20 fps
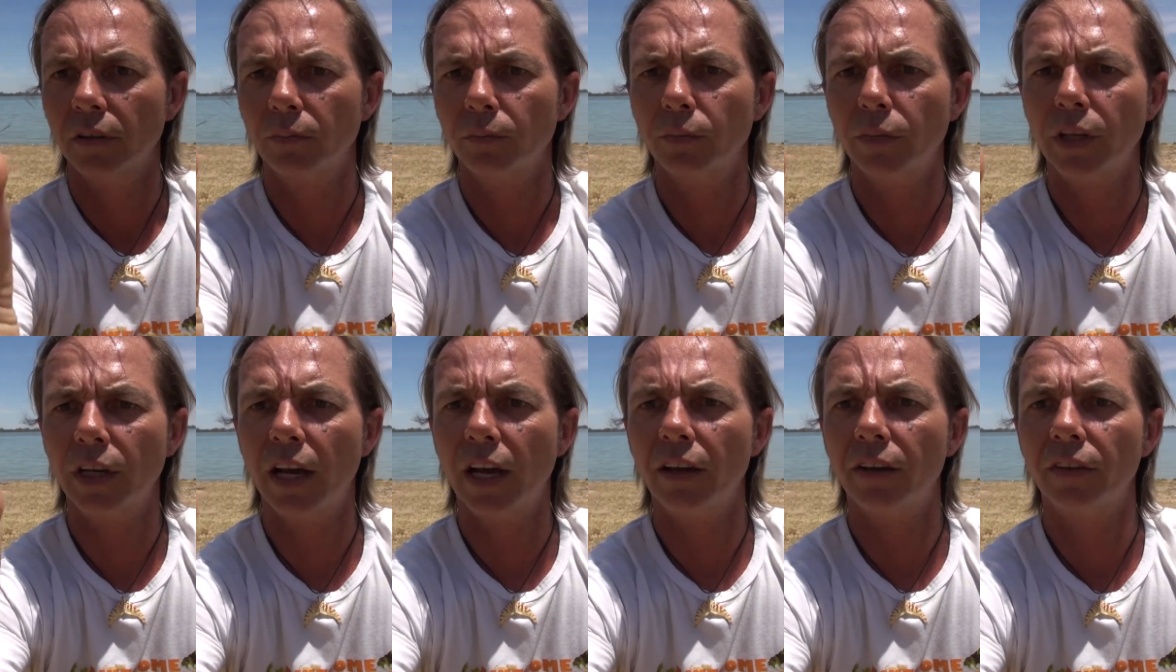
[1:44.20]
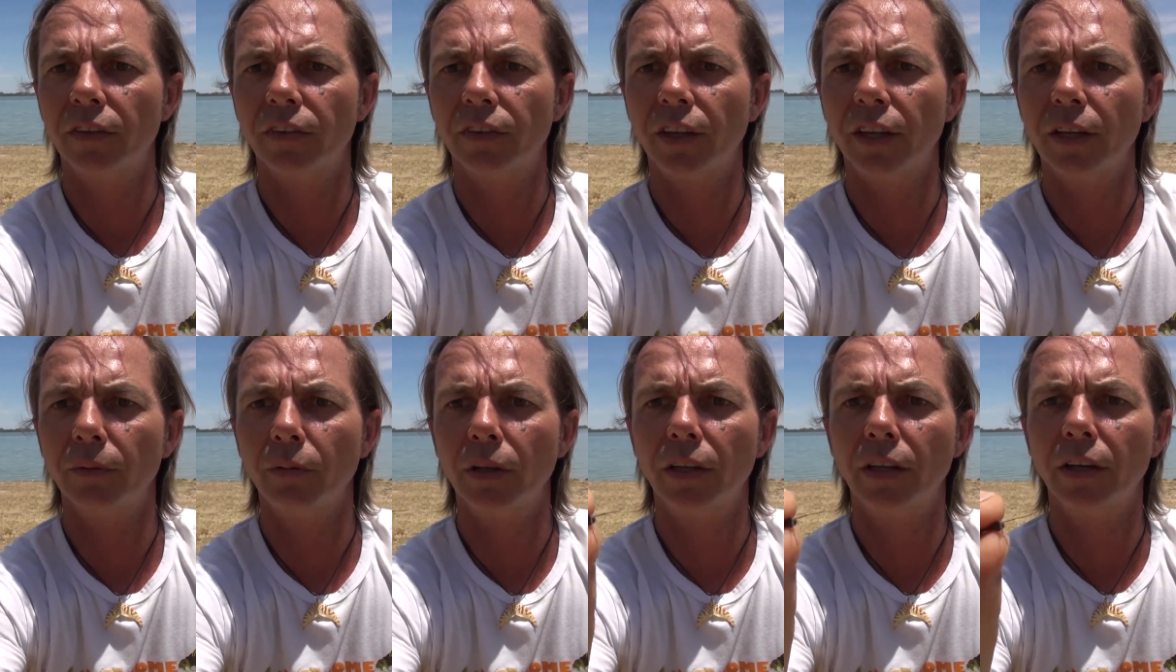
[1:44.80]
a bit hard to
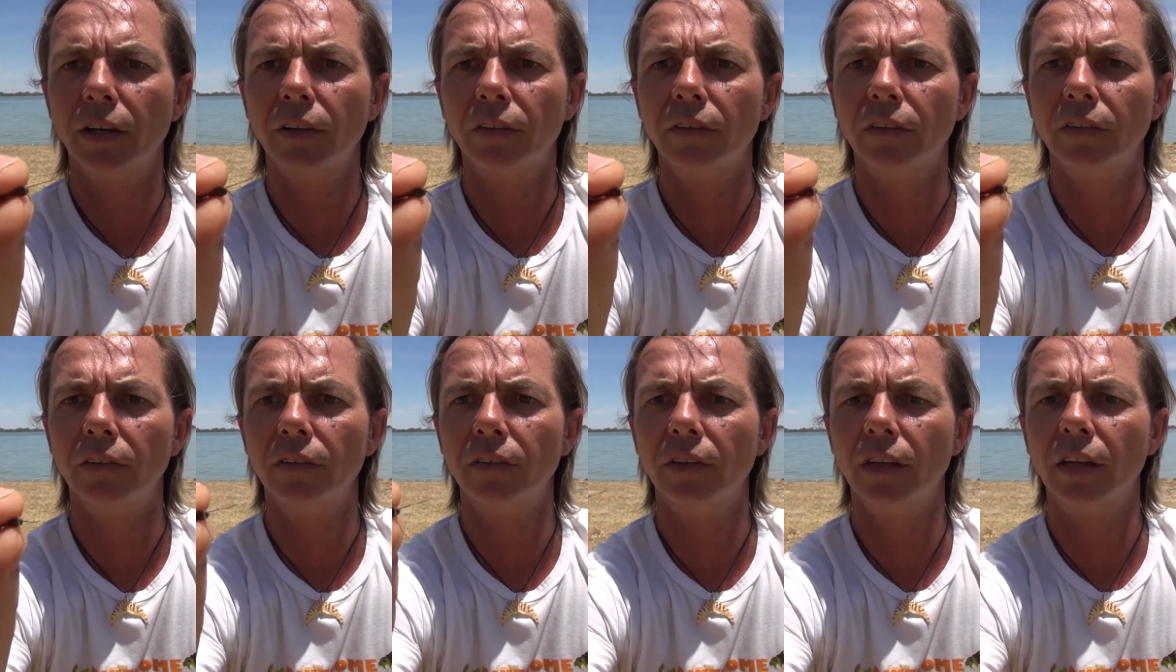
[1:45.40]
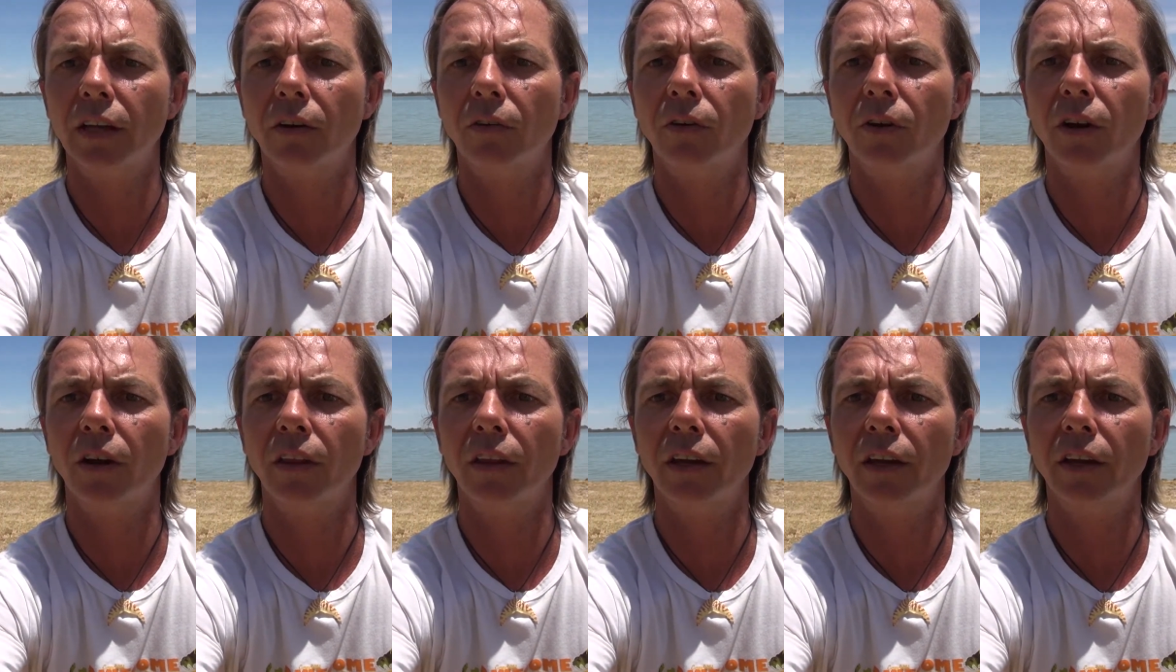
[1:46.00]
see, but there's his stinger
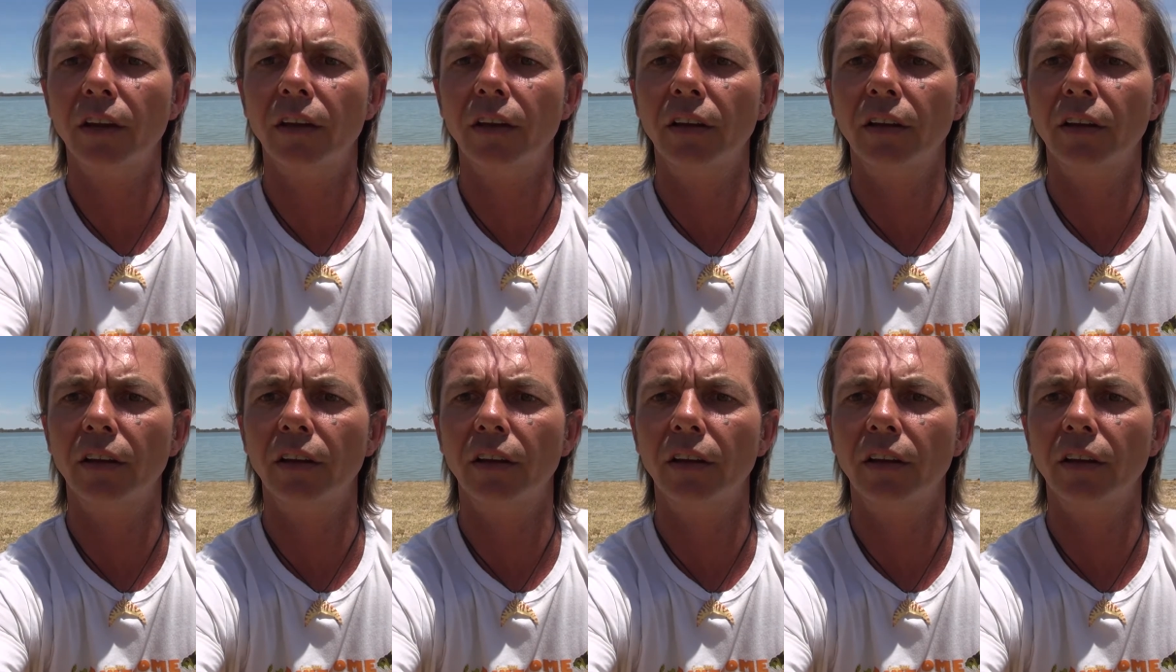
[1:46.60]
right there.